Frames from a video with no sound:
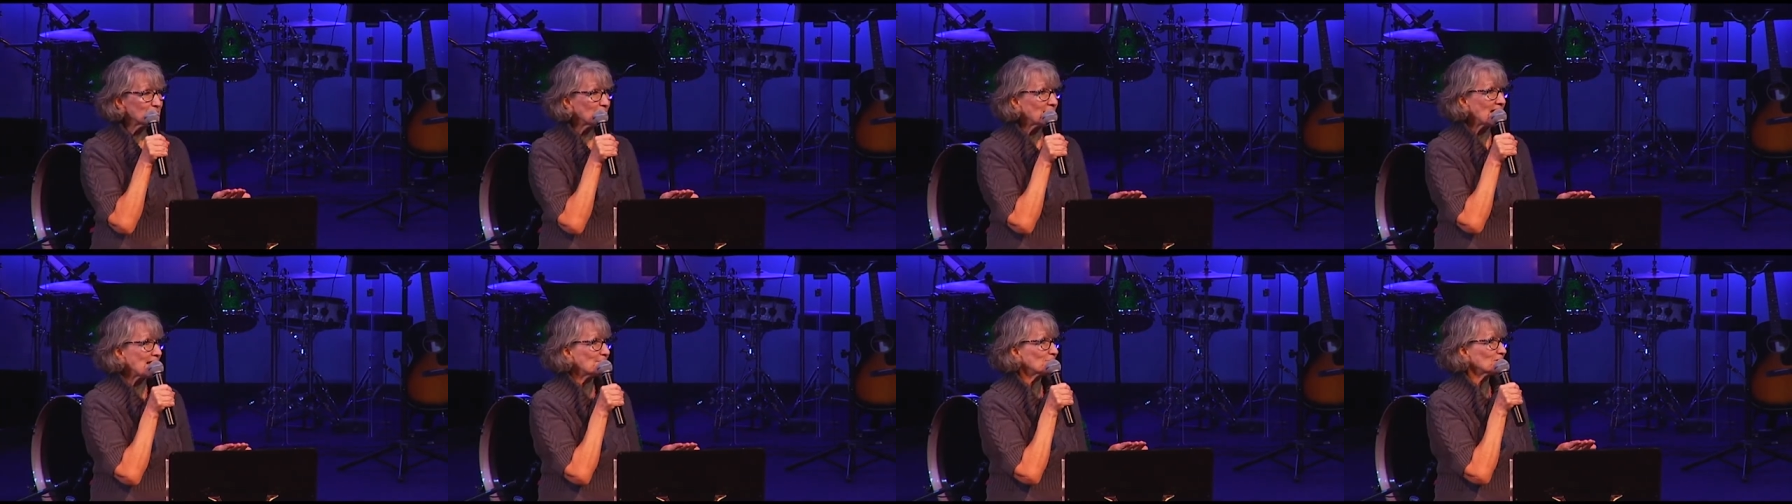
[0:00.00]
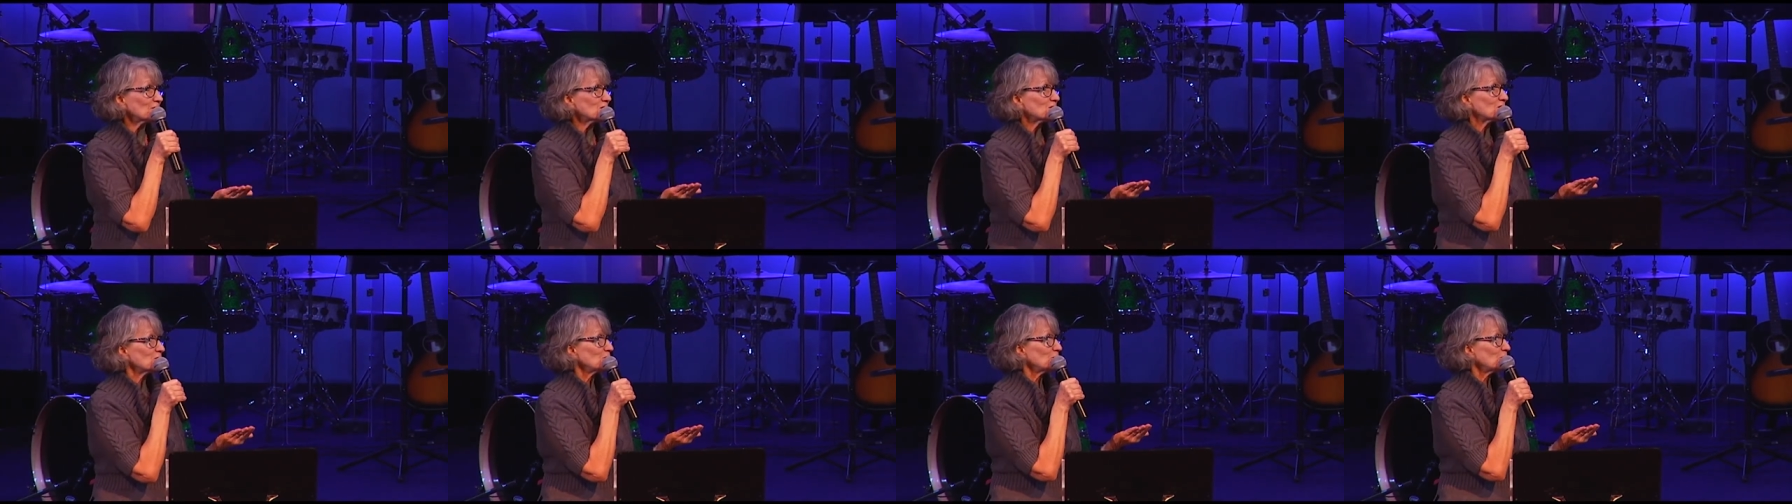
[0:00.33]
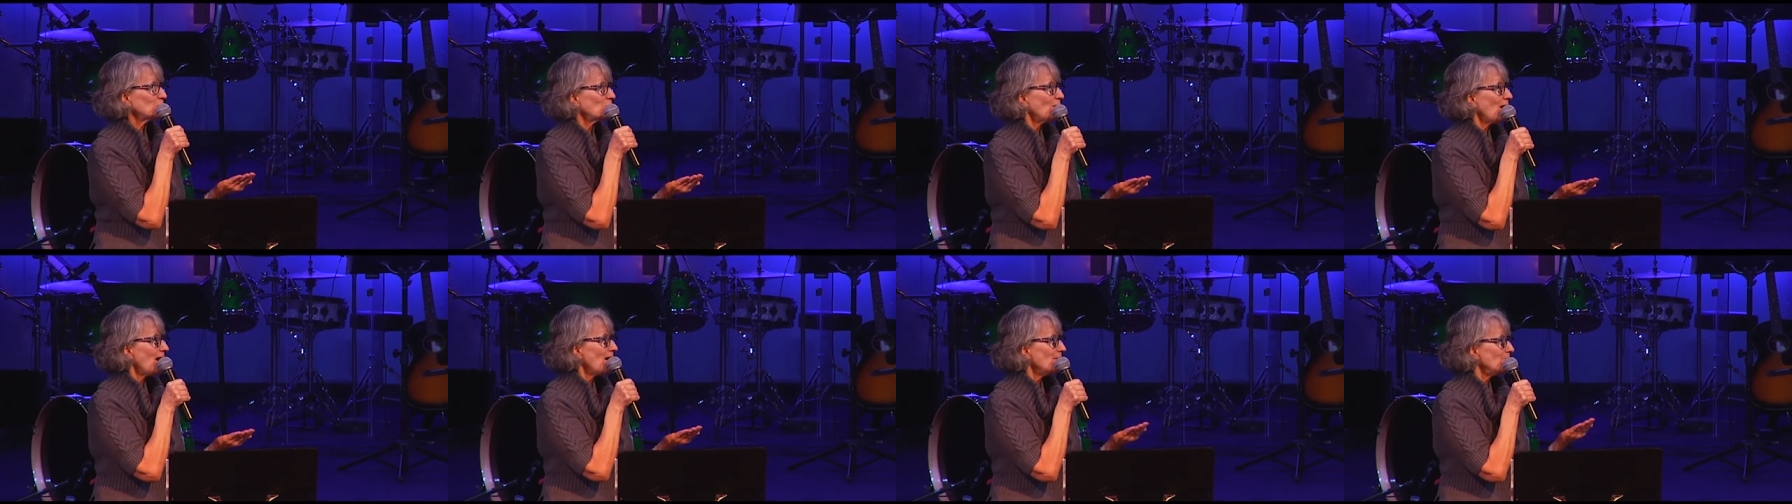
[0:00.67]
been able
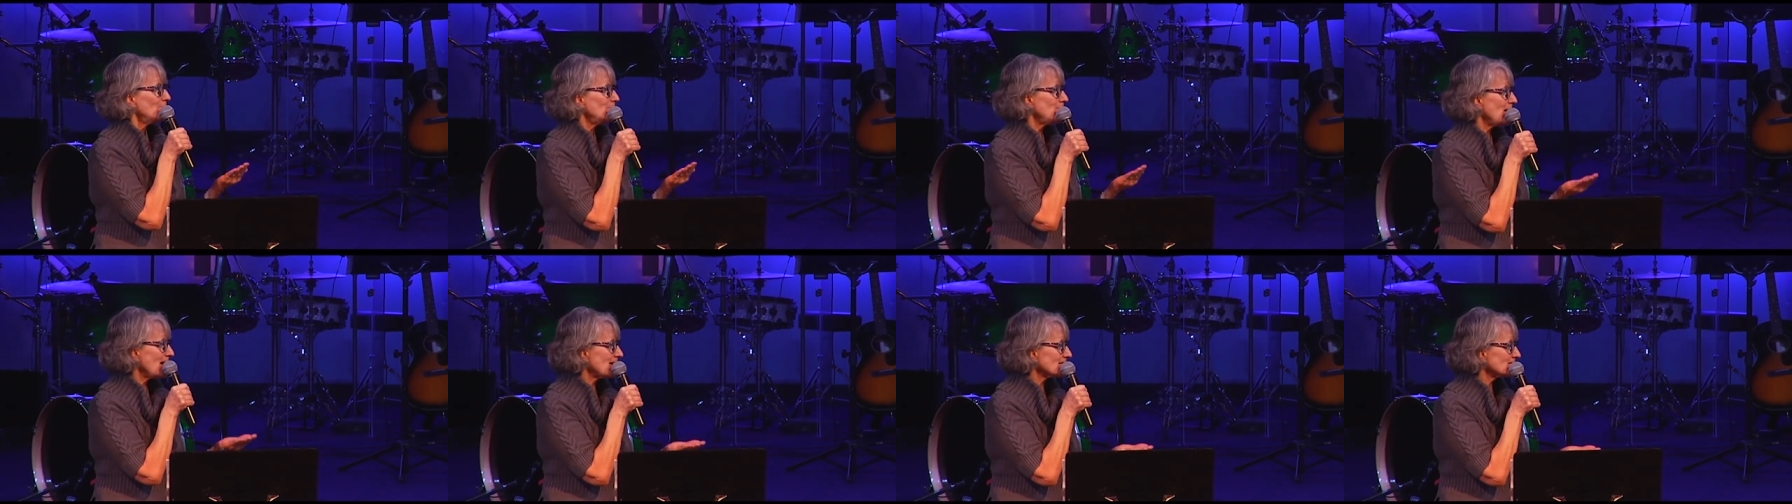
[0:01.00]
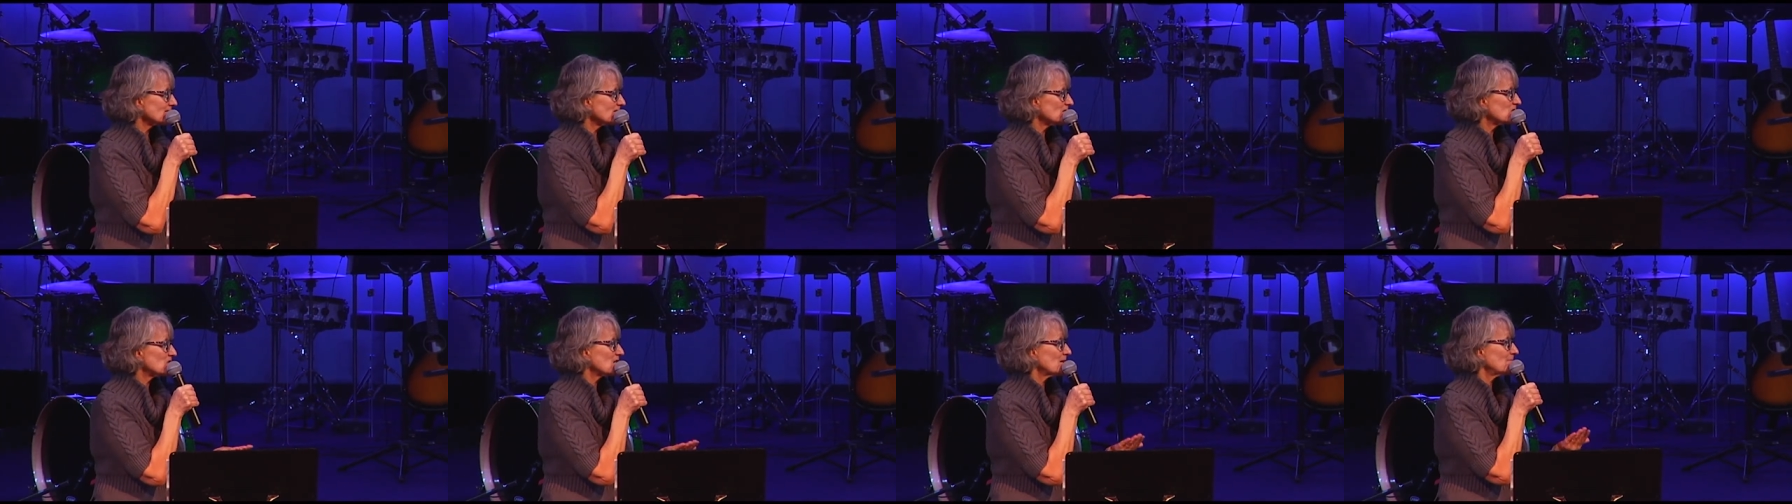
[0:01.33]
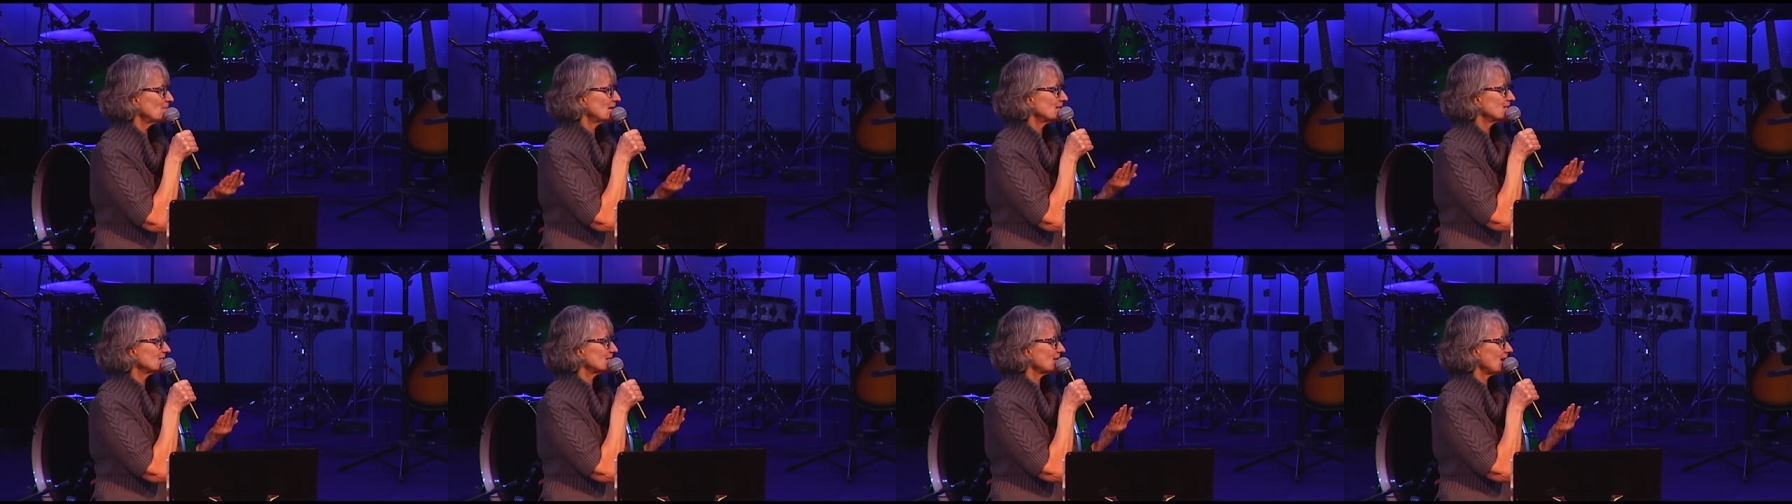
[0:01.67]
to message him
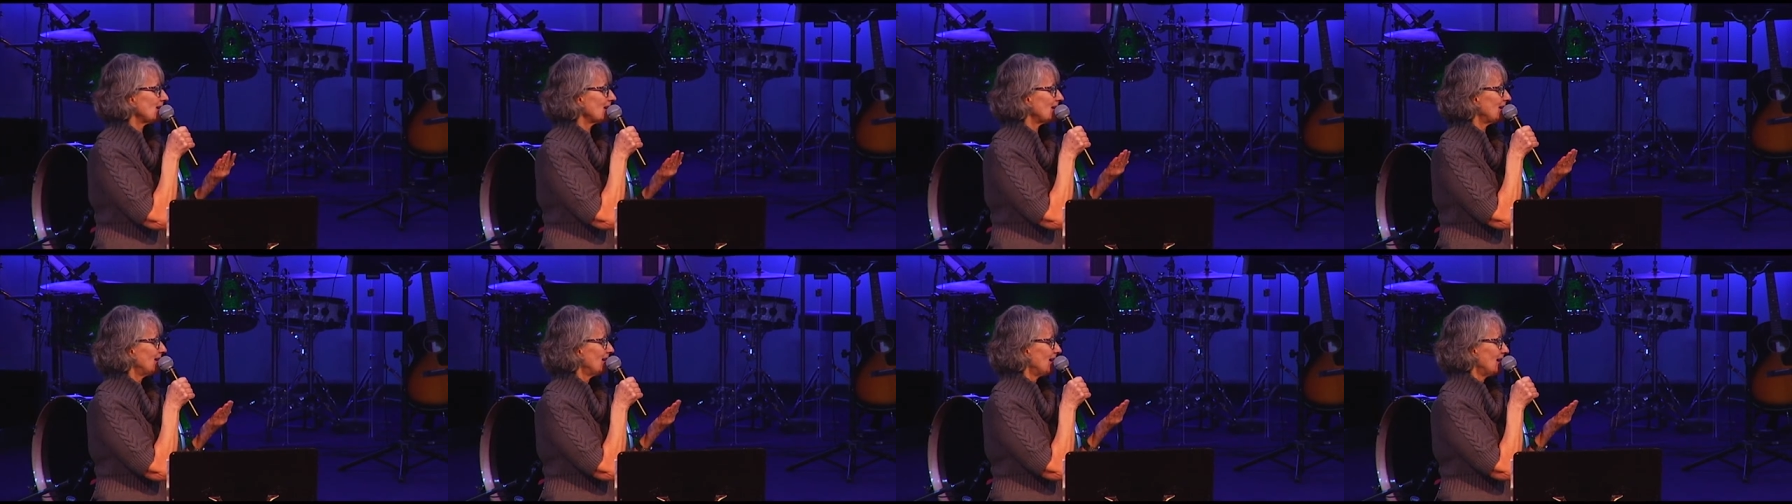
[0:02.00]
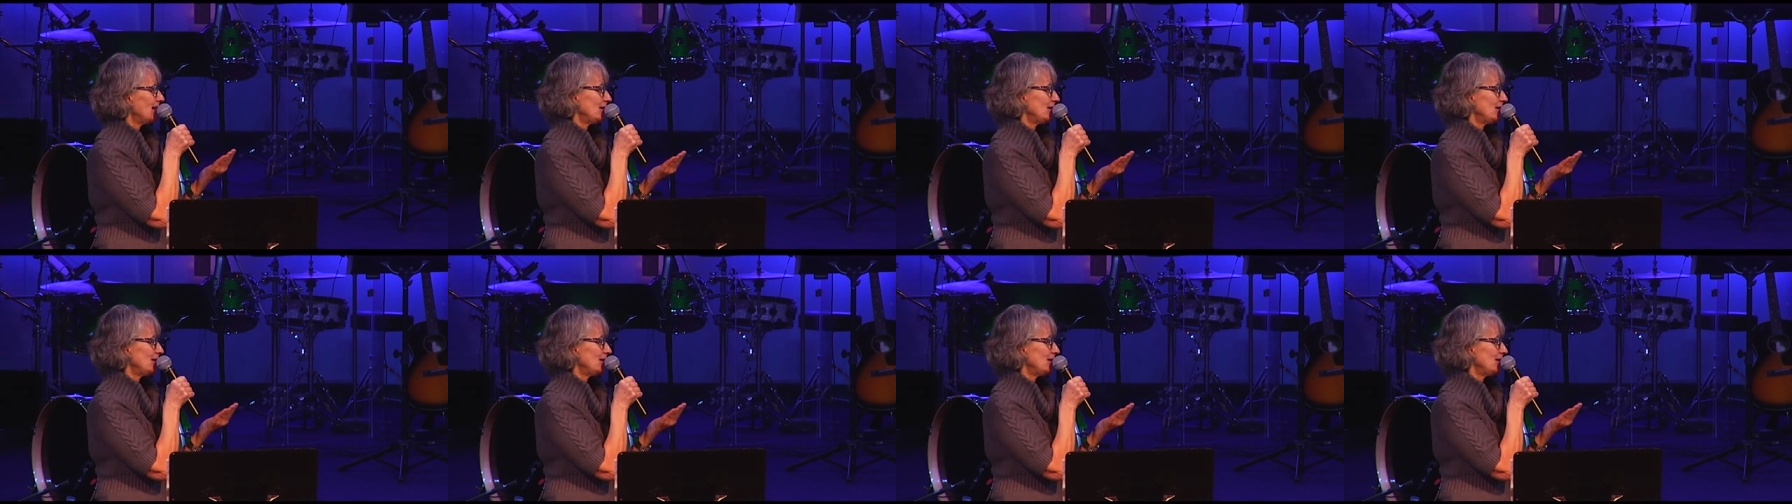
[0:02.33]
and say,